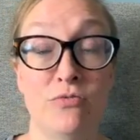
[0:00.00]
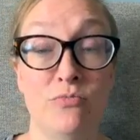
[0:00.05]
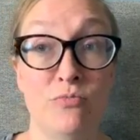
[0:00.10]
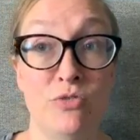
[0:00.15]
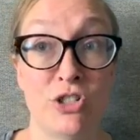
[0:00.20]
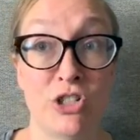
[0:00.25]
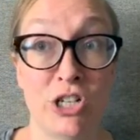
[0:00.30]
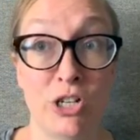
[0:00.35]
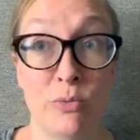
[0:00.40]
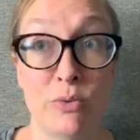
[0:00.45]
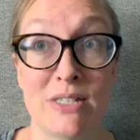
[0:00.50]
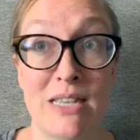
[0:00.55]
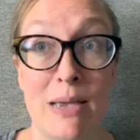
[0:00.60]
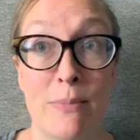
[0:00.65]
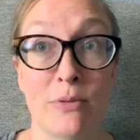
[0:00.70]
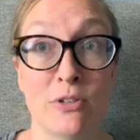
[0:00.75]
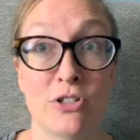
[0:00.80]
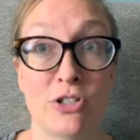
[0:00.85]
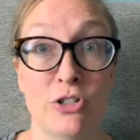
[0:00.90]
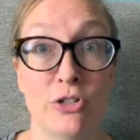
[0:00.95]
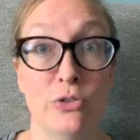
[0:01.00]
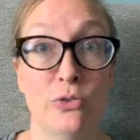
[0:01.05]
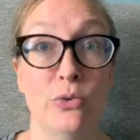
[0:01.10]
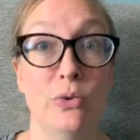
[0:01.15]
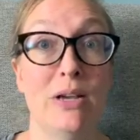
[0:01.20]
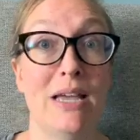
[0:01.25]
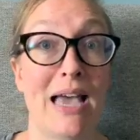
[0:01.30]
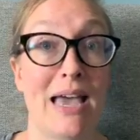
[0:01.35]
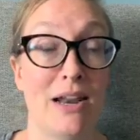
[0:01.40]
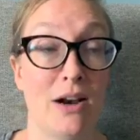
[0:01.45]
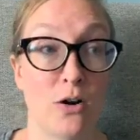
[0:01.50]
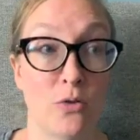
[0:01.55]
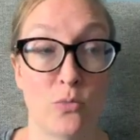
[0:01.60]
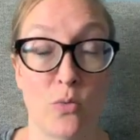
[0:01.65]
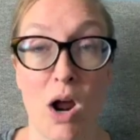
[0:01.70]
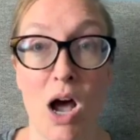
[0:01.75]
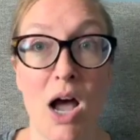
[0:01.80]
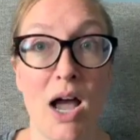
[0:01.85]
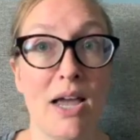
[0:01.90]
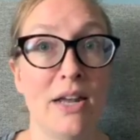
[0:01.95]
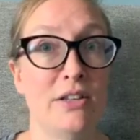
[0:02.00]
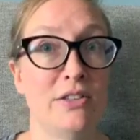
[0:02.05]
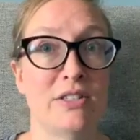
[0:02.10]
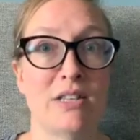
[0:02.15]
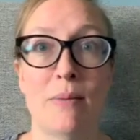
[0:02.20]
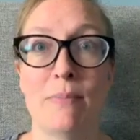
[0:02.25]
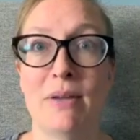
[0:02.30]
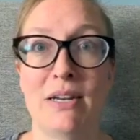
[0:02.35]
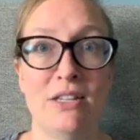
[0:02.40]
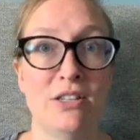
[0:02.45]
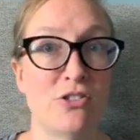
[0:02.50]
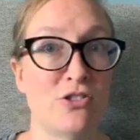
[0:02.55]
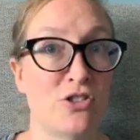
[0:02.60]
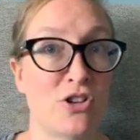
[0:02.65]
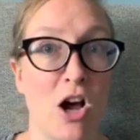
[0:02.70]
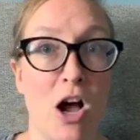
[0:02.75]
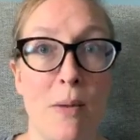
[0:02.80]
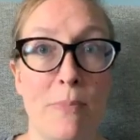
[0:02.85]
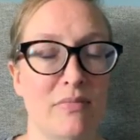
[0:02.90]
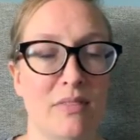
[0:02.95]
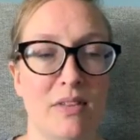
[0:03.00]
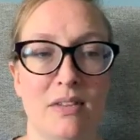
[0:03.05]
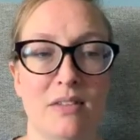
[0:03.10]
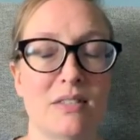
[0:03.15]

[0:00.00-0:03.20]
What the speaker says: she was able to get a ride. Somebody stopped.